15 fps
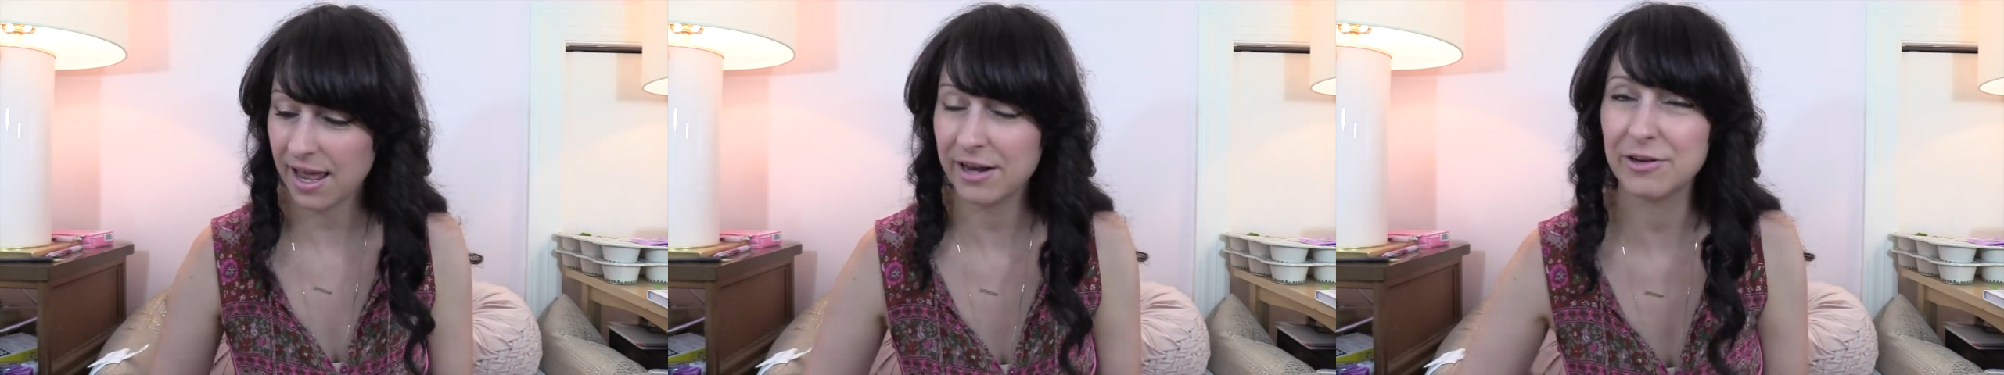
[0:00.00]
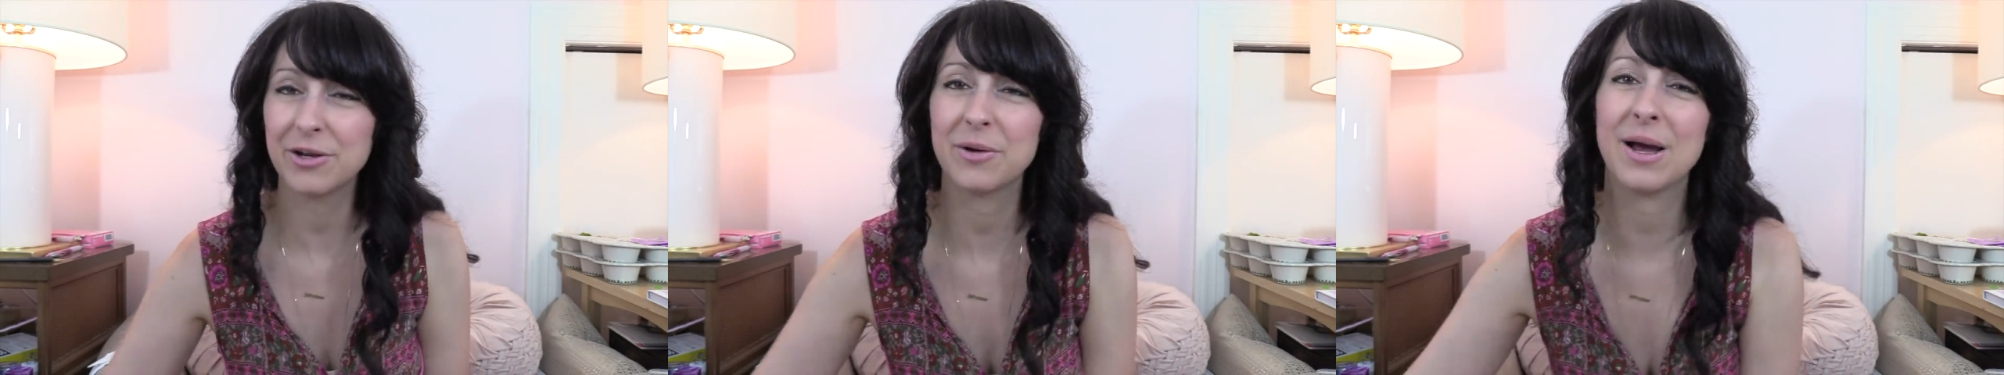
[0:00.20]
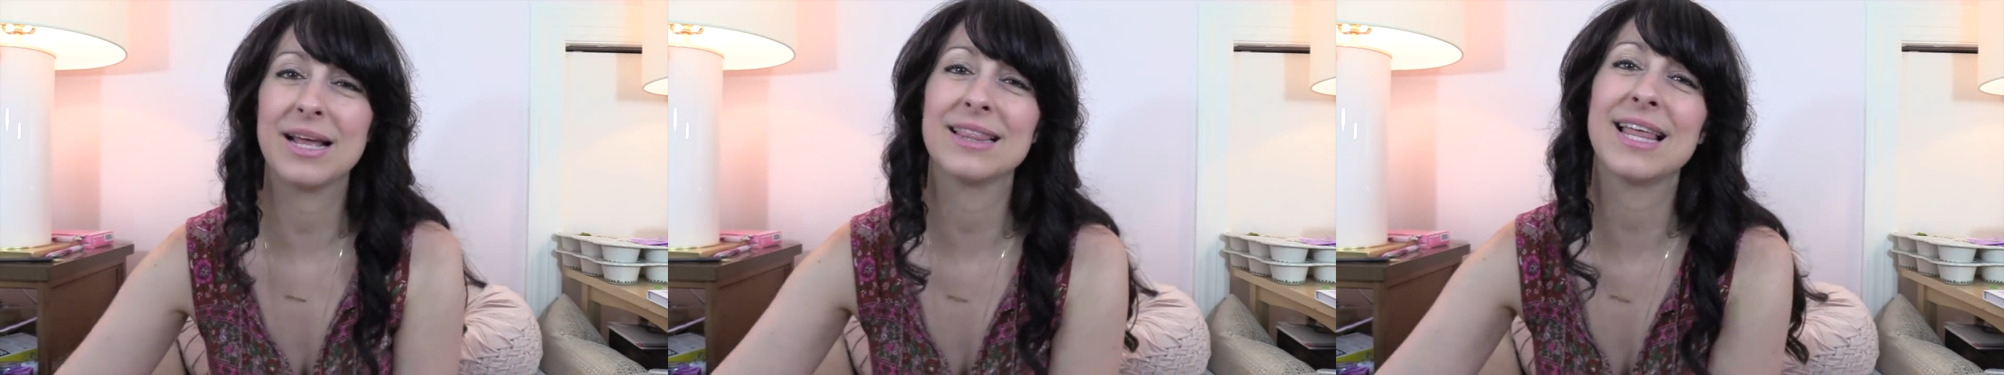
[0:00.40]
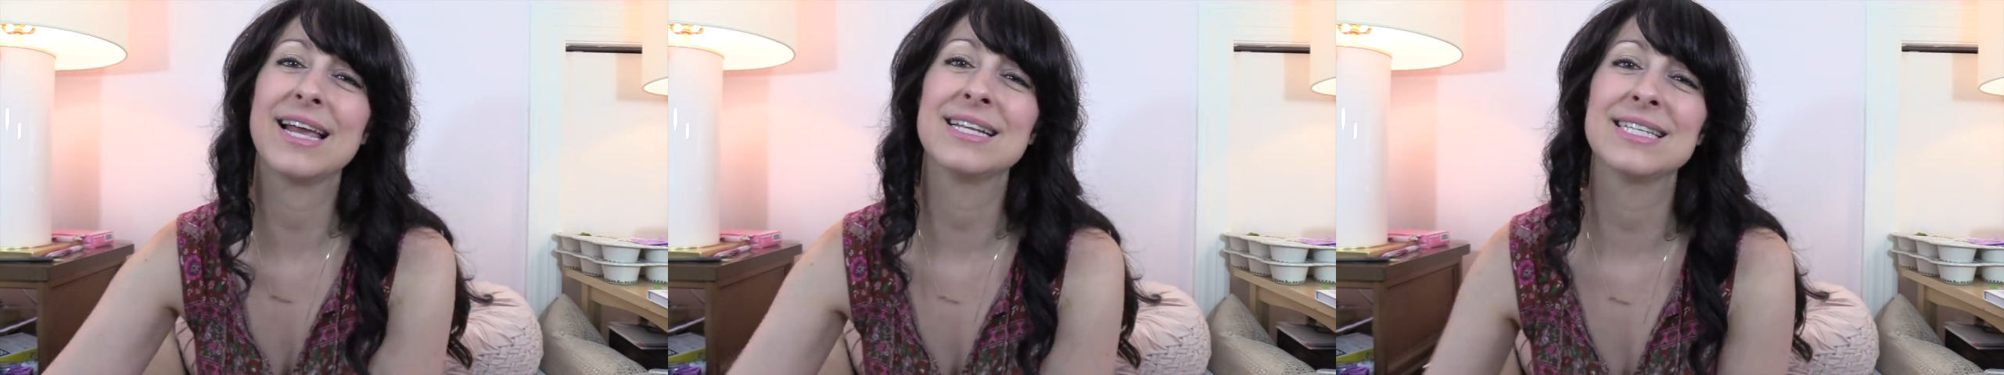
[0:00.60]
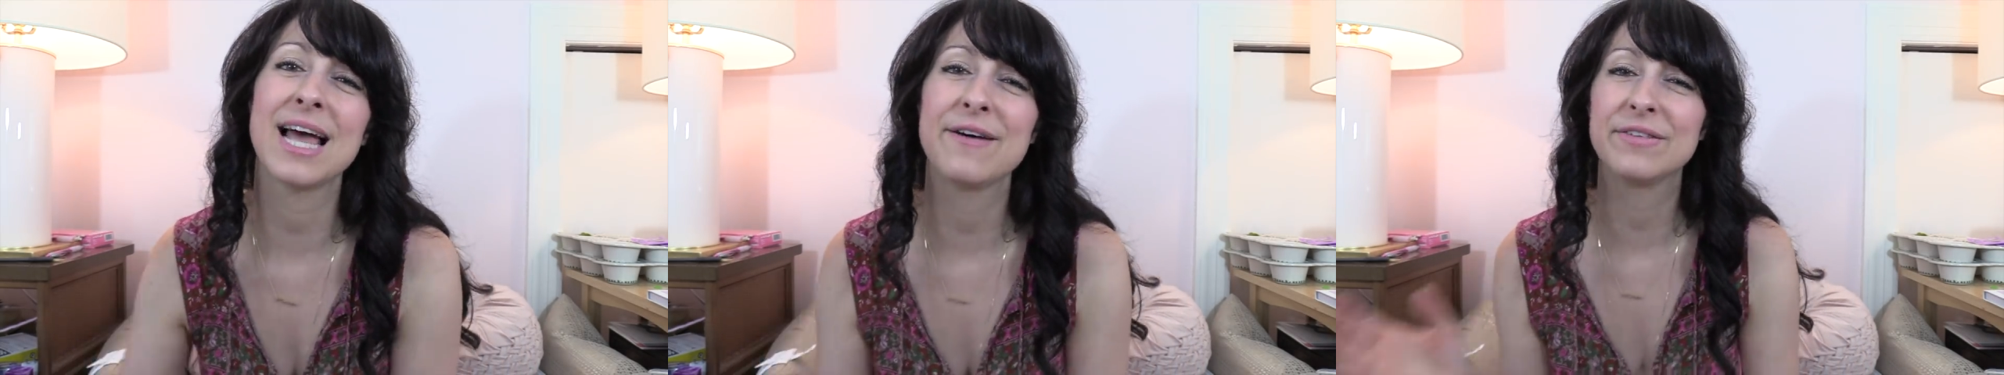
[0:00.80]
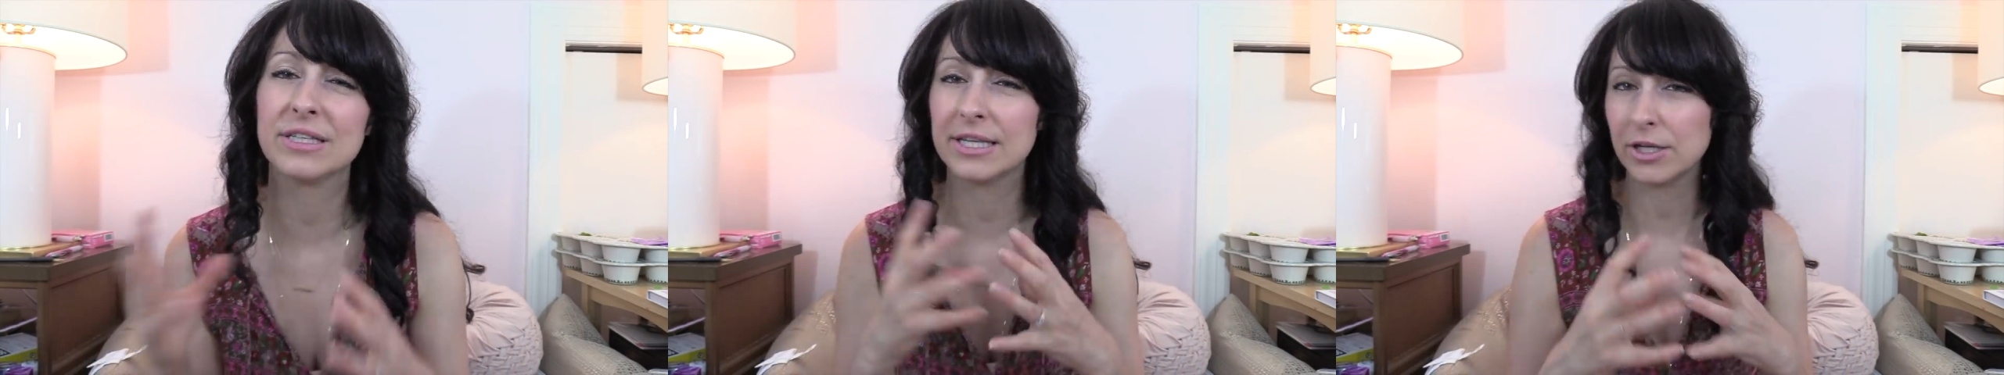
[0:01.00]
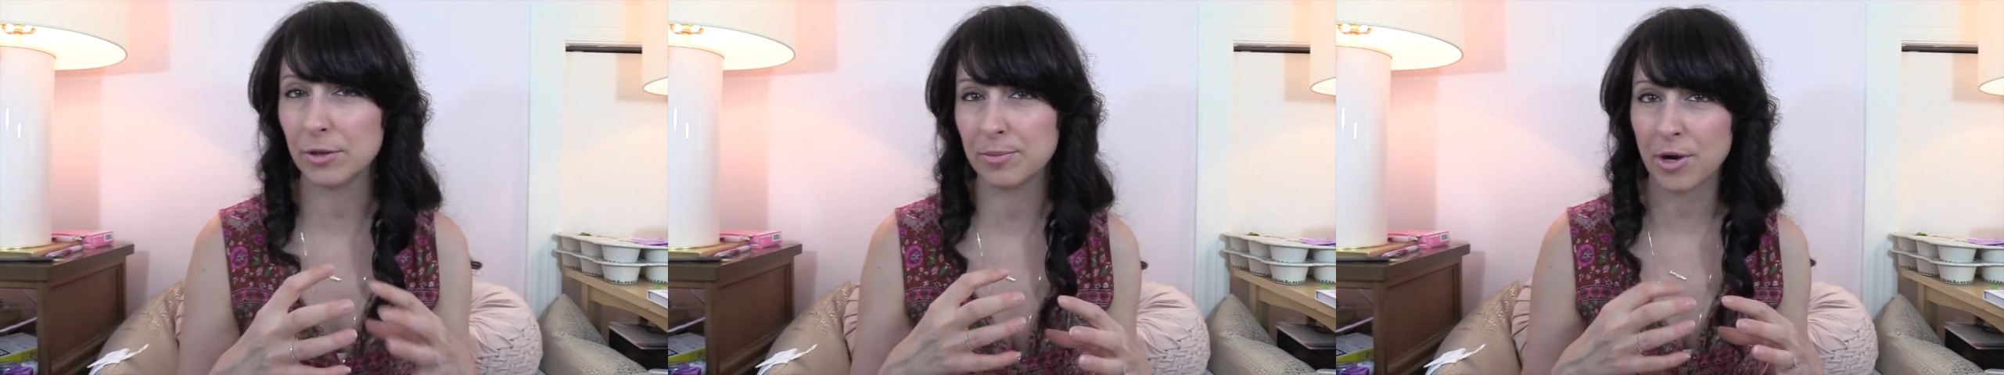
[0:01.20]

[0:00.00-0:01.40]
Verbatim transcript: I don't know. I like to have a little